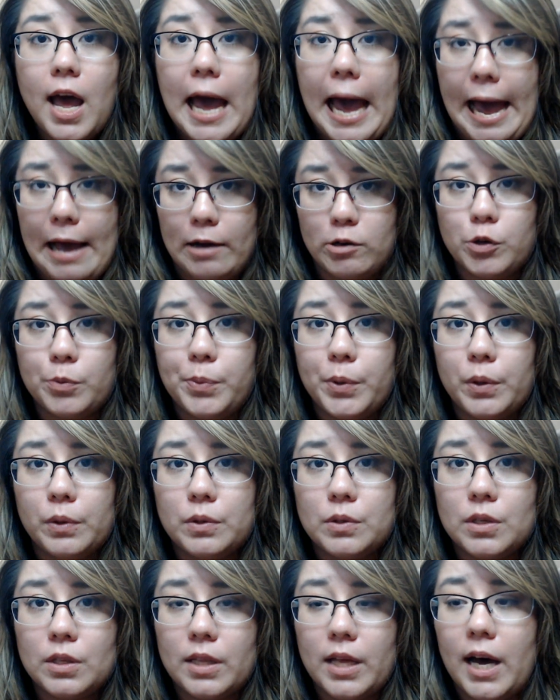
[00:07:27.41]

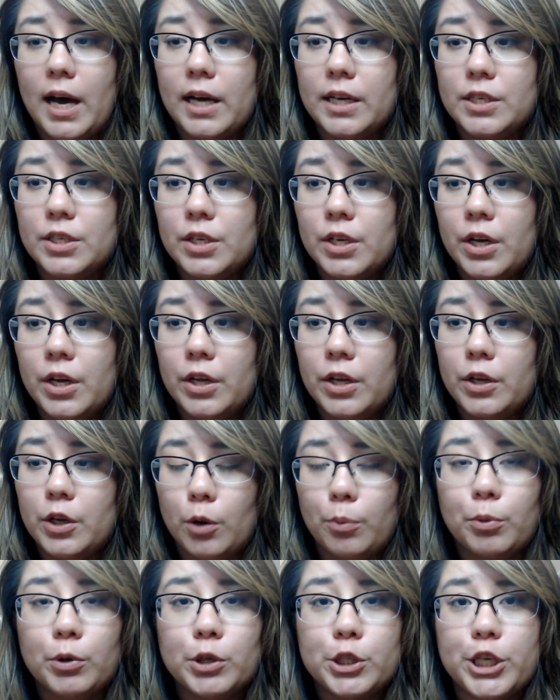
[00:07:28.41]
attributes that you're
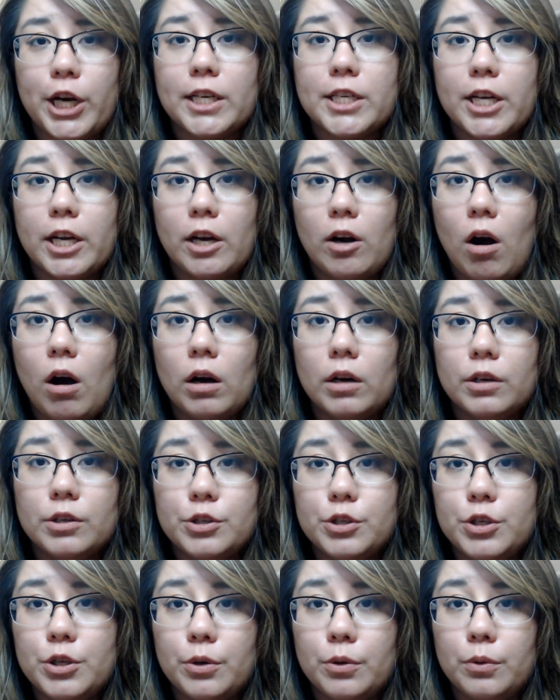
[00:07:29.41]
projecting
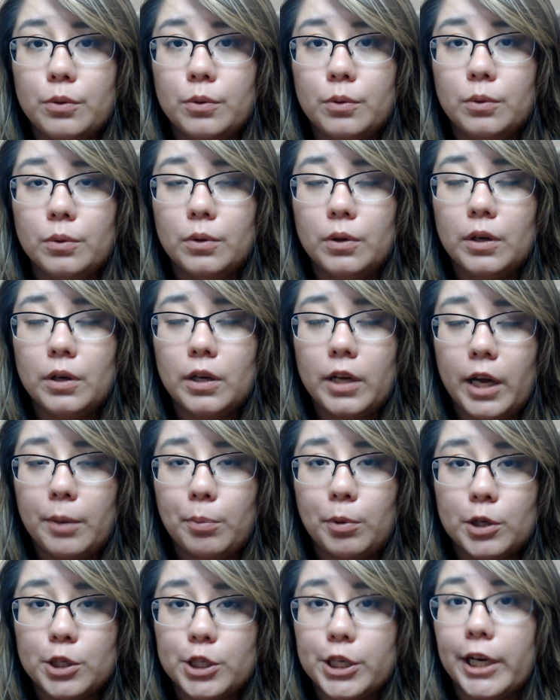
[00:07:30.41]
onto a
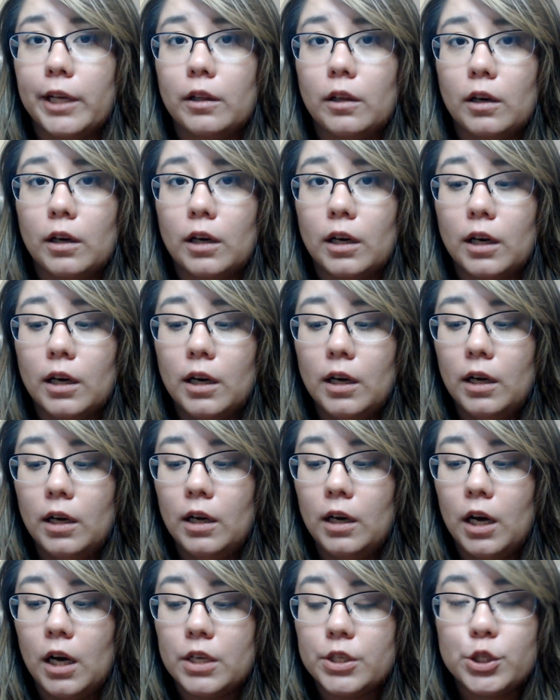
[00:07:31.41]
particular
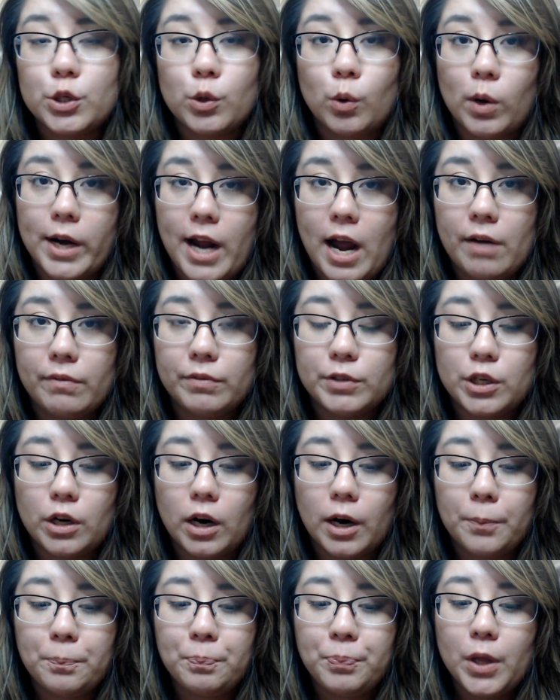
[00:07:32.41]
story
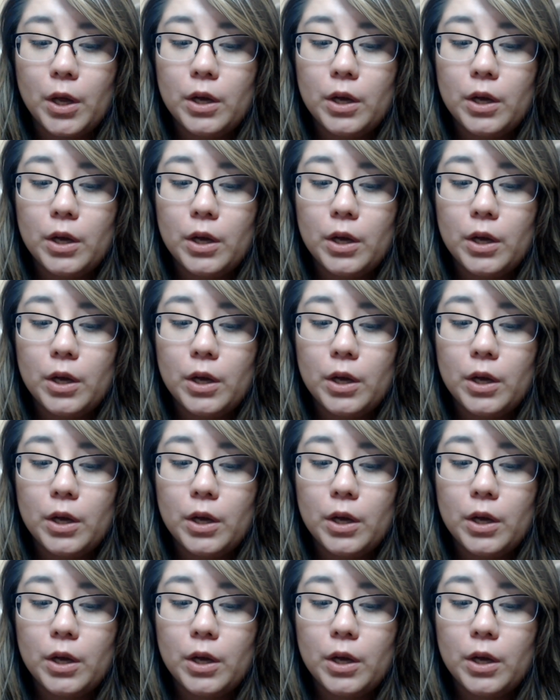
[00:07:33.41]
avatar.